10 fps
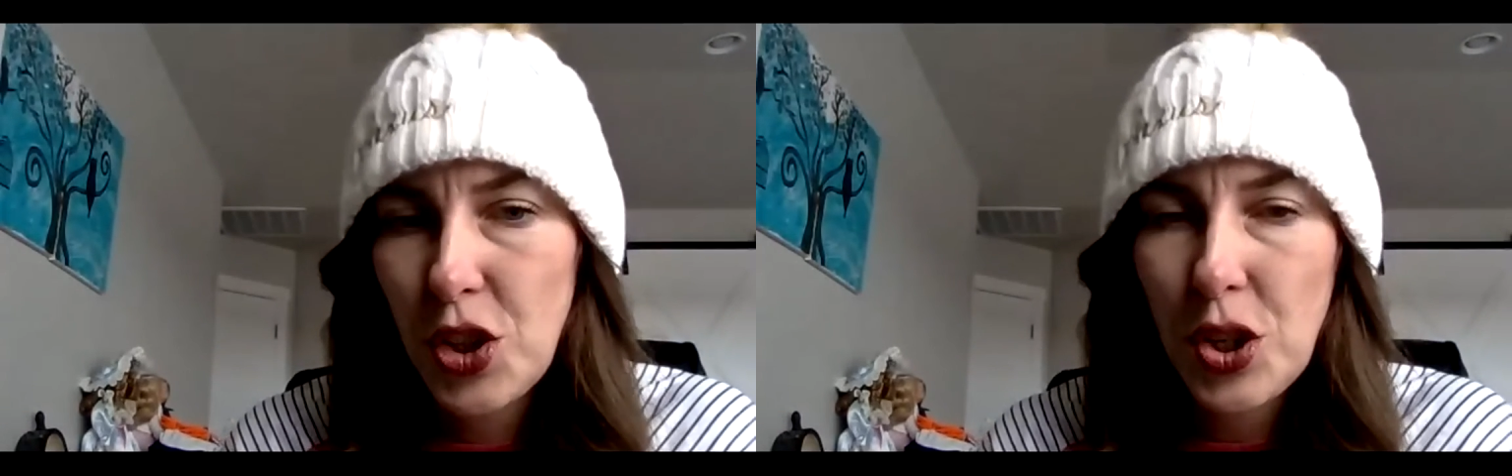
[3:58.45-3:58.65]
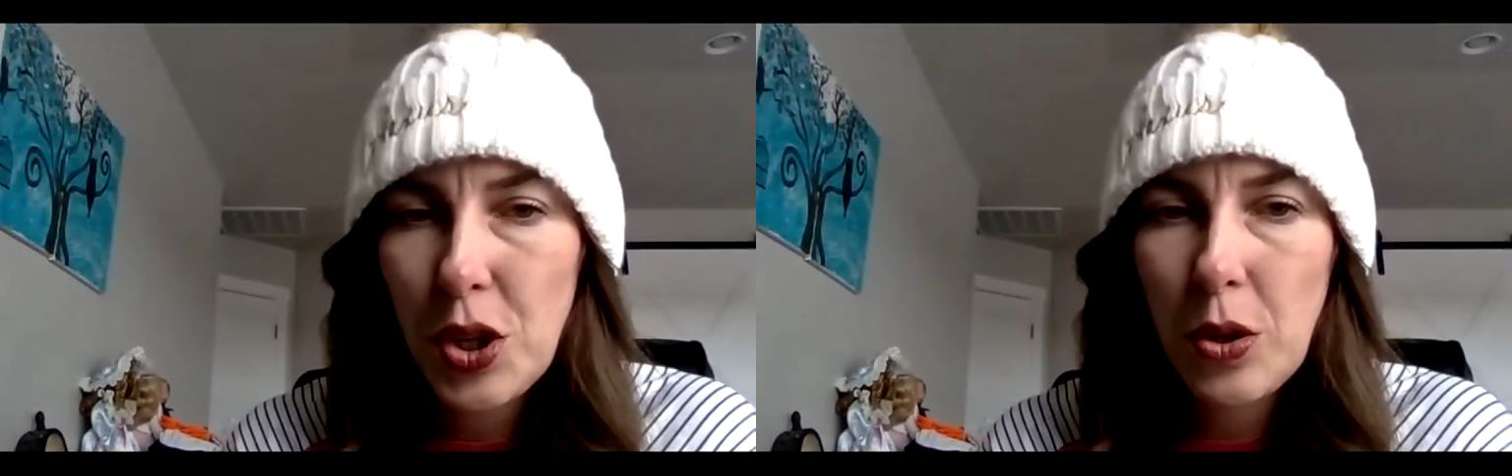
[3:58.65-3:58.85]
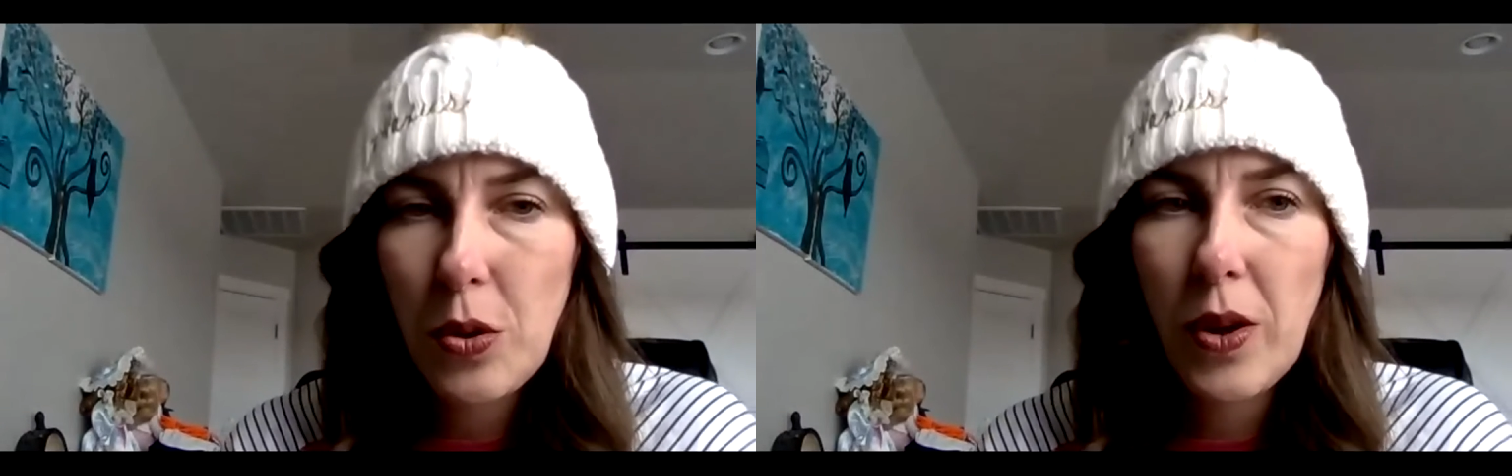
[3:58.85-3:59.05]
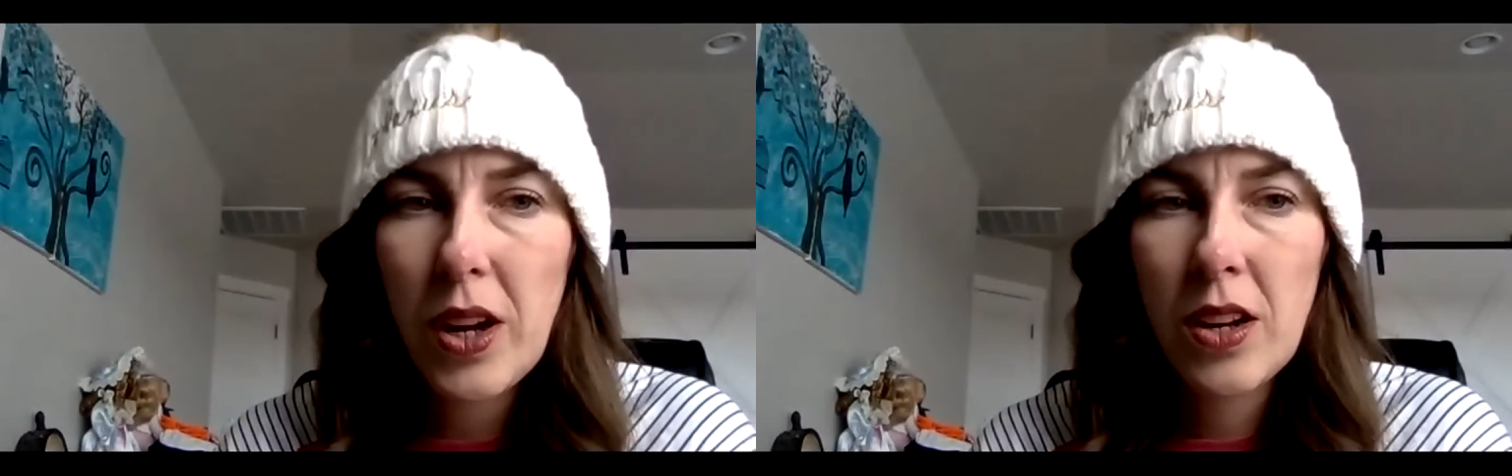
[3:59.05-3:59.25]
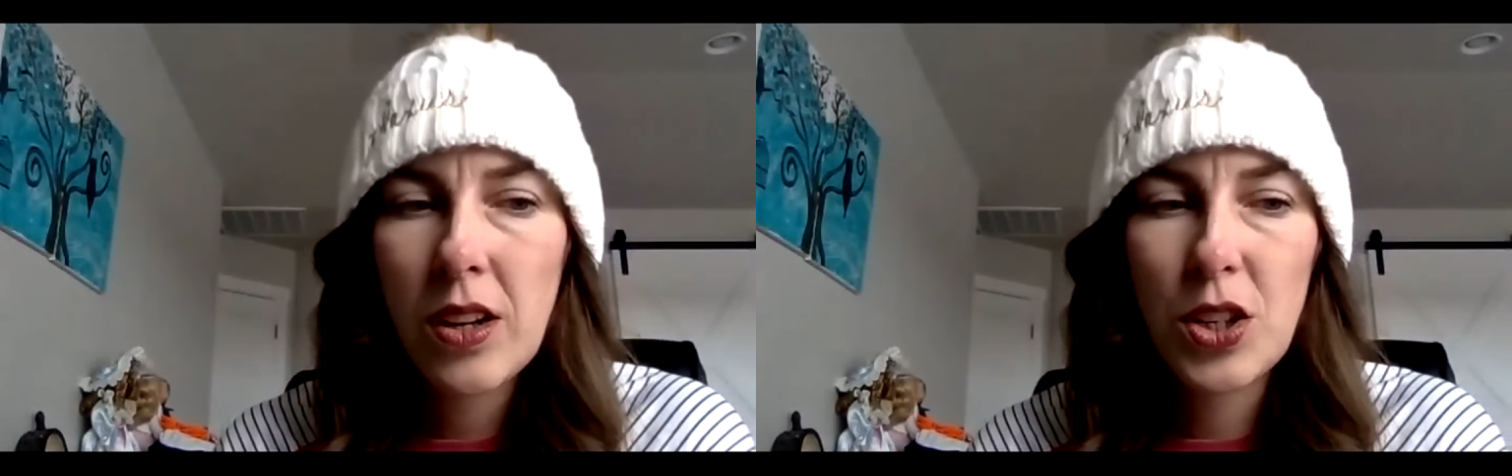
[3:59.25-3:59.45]
to
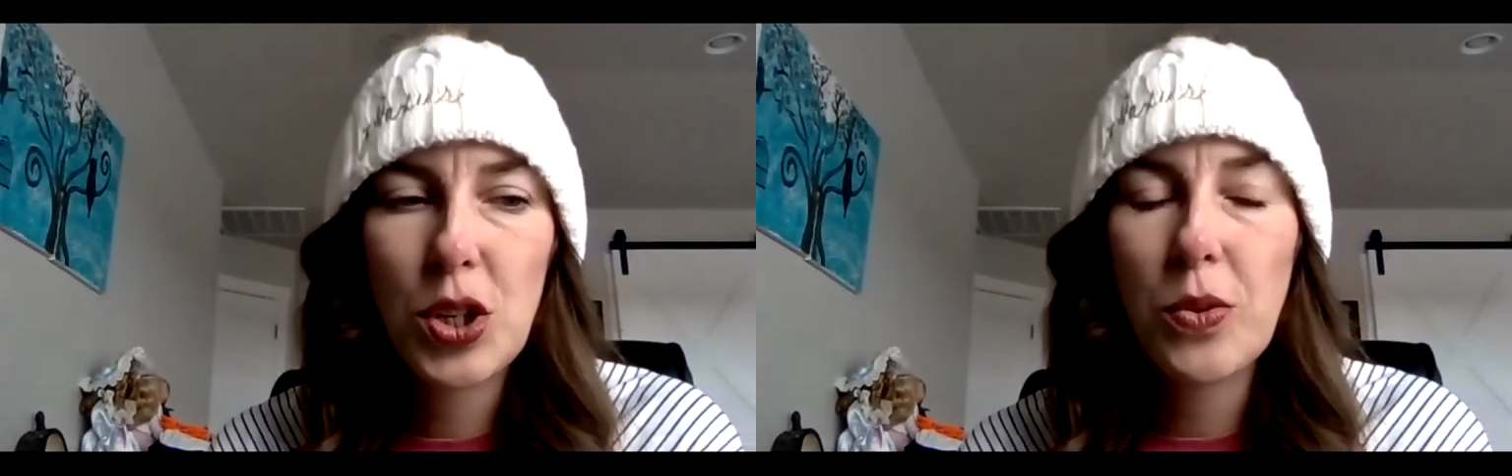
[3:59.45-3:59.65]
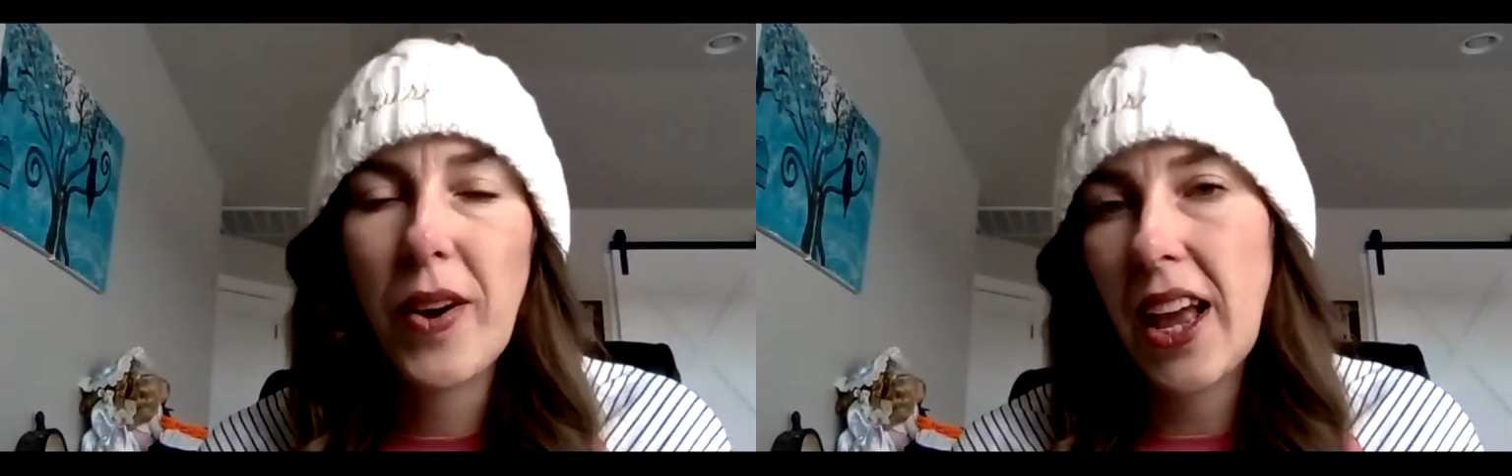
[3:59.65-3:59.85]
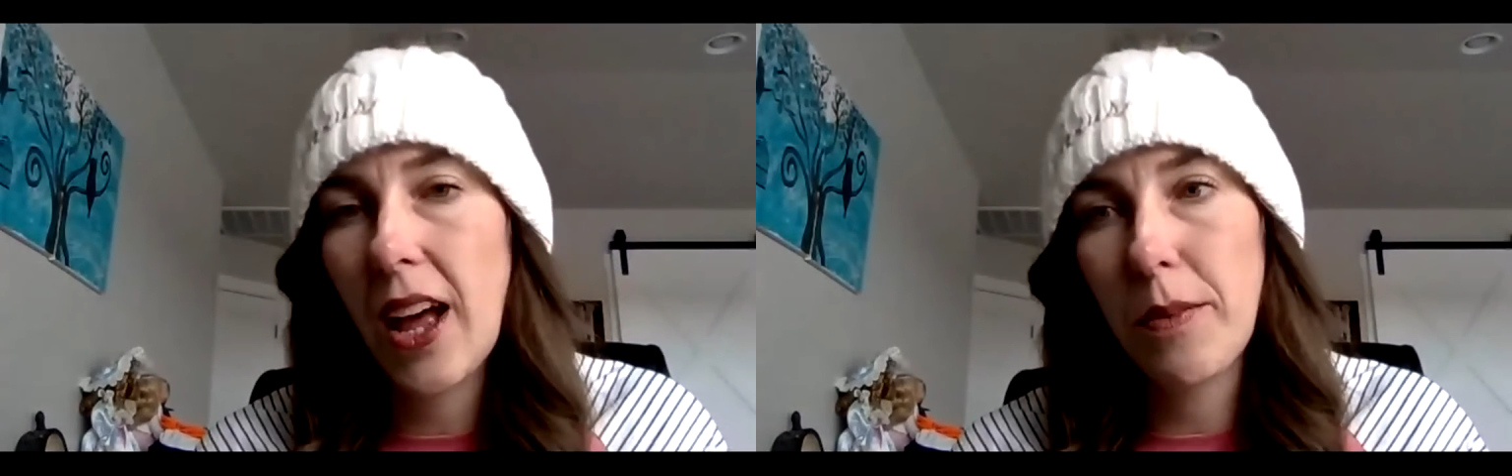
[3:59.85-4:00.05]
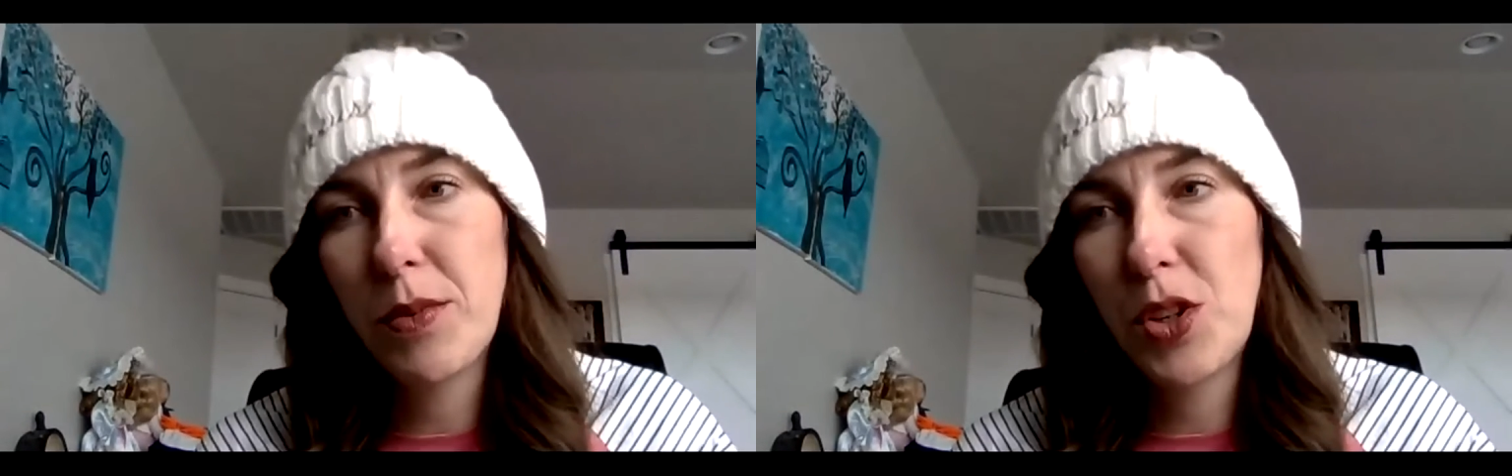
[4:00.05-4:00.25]
rank up